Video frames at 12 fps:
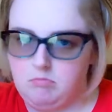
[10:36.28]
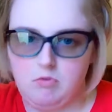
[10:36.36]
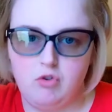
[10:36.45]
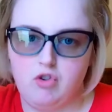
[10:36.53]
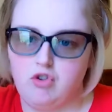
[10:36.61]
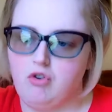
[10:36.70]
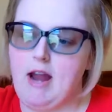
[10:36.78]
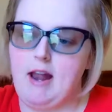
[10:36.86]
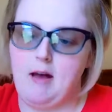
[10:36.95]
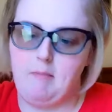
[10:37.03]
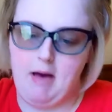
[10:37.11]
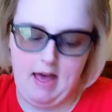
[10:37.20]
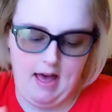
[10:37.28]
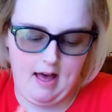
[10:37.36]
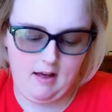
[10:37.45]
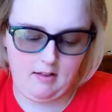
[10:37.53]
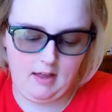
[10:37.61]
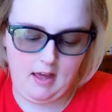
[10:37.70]
straight up my
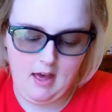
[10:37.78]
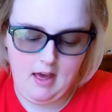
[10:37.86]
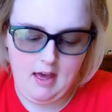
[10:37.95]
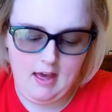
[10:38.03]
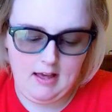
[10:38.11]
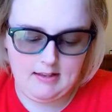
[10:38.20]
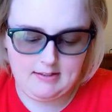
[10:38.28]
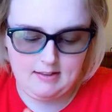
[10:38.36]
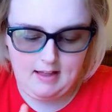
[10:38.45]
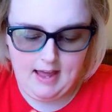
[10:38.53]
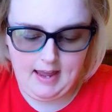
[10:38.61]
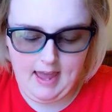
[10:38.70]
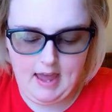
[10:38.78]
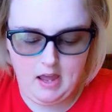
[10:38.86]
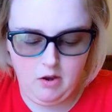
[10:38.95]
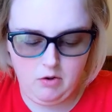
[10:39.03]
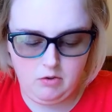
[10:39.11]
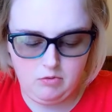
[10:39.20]
alley is like
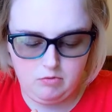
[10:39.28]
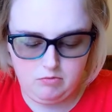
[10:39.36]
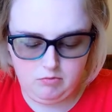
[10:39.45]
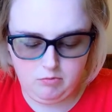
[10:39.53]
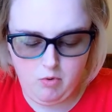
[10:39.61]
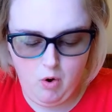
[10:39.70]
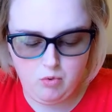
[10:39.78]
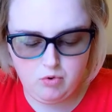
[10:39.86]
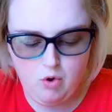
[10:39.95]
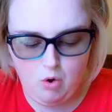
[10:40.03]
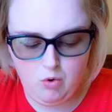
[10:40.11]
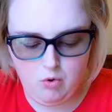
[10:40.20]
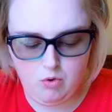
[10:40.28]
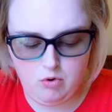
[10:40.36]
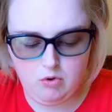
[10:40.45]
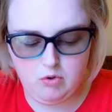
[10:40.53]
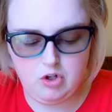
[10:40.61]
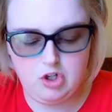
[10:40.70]
a rose
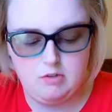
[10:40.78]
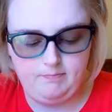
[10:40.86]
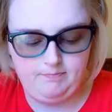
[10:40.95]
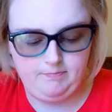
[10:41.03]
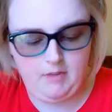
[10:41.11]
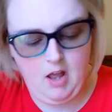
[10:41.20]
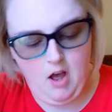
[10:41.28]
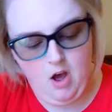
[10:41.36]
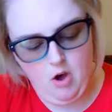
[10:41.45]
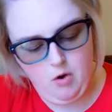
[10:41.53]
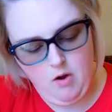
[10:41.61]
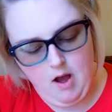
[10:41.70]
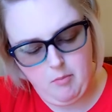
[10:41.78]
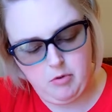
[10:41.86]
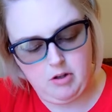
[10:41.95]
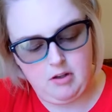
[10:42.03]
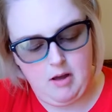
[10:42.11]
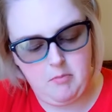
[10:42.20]
gold. No, I'm
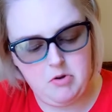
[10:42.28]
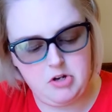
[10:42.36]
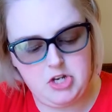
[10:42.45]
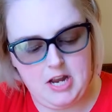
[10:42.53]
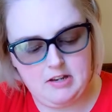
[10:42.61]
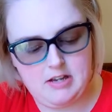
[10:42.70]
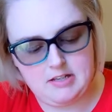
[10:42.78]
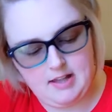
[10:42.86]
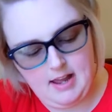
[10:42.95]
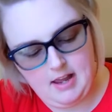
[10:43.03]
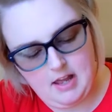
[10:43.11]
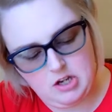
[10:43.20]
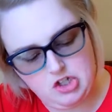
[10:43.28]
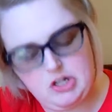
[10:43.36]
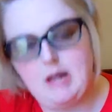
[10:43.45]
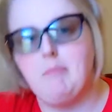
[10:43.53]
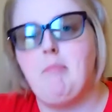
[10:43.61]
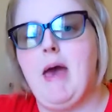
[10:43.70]
gonna, I'm gonna change that to like a
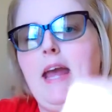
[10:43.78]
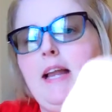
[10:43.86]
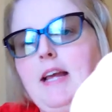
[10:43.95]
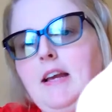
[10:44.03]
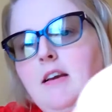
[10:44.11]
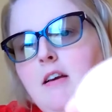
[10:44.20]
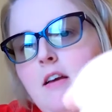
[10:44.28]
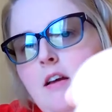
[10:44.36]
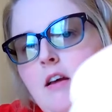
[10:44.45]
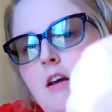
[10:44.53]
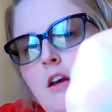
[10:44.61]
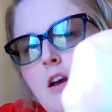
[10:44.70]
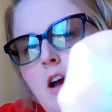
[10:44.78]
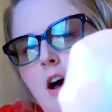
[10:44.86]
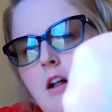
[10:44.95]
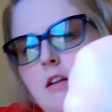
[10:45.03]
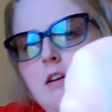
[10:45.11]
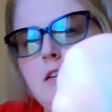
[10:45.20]
champagne
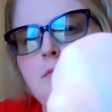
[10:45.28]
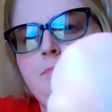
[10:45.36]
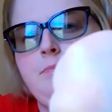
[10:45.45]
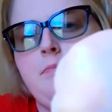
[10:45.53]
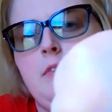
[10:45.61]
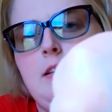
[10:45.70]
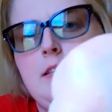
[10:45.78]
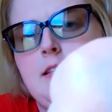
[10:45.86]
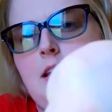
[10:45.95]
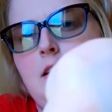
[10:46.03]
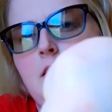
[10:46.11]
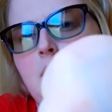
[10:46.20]
color. Let's see.